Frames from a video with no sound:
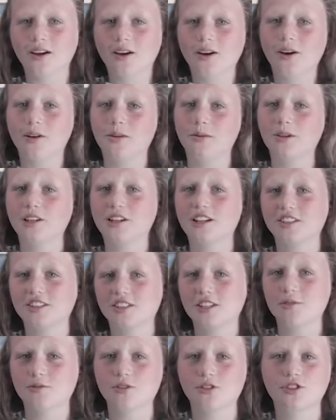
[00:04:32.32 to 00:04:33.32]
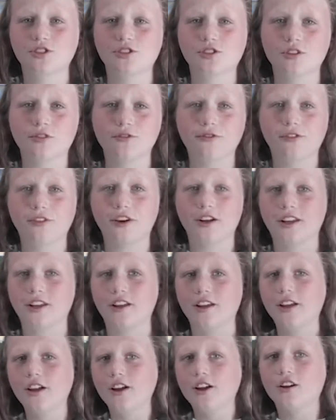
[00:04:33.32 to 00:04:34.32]
oh my gosh, that was so
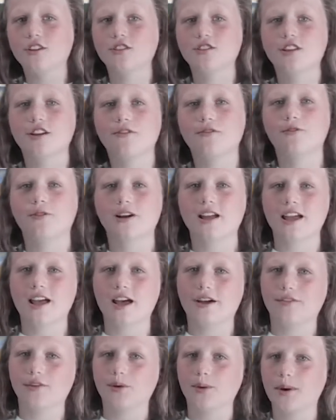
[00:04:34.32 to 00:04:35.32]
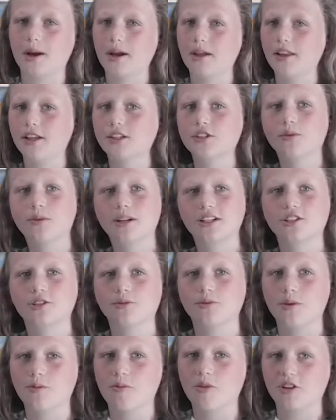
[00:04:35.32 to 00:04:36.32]
funny. Her stuff went everywhere. Let's watch it
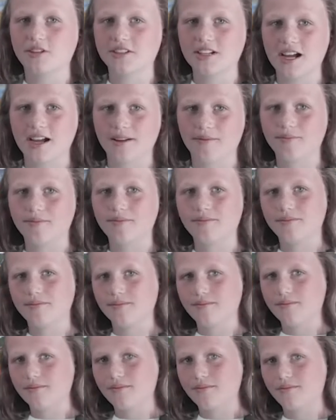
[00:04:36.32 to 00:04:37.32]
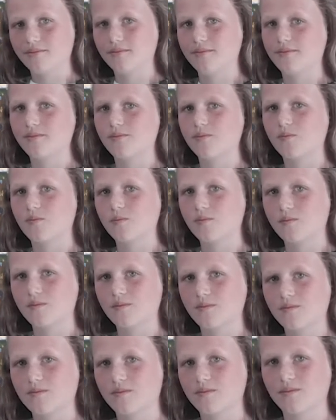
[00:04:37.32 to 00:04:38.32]
one more time. No, no, we're
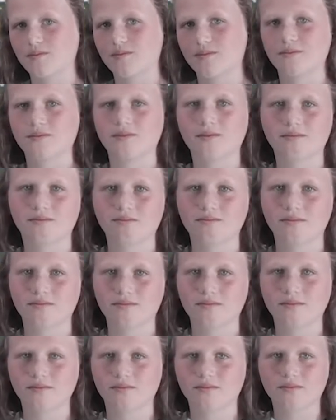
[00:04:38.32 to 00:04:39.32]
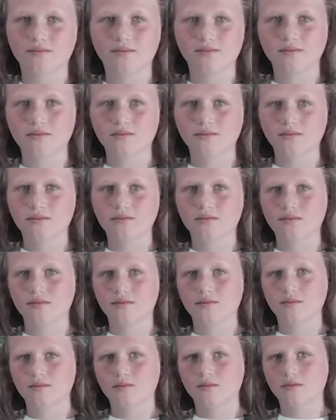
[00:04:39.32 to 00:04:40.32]
good on that. I wonder
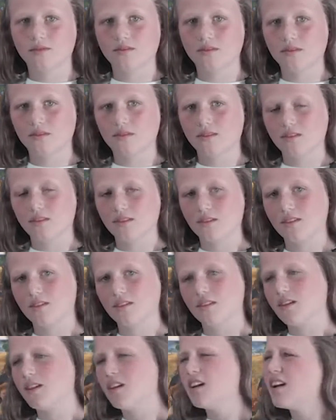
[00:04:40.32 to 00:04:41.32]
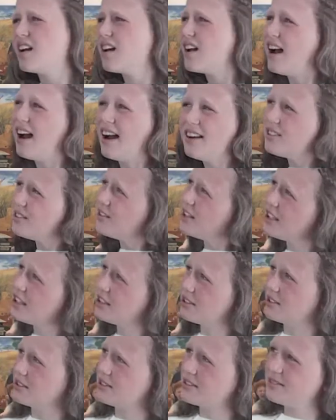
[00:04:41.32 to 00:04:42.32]
if Wendy thought it was funny. I don't
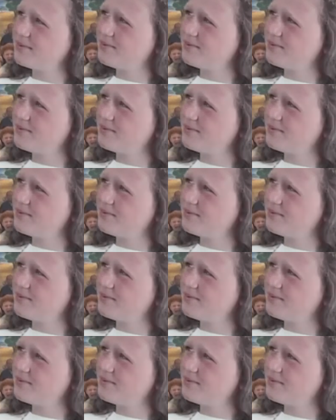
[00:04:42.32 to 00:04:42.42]
know.